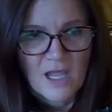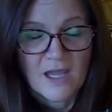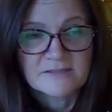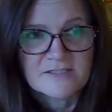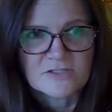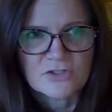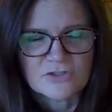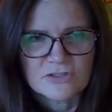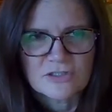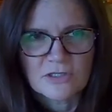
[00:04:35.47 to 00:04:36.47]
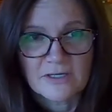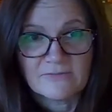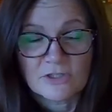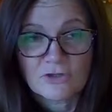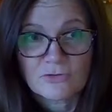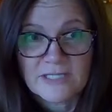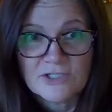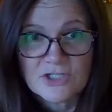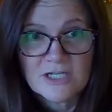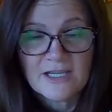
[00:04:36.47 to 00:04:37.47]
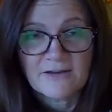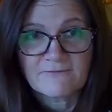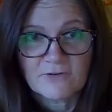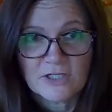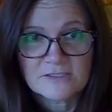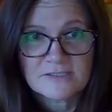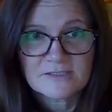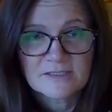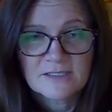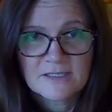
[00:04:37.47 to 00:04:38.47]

uncertain or even cringy at first,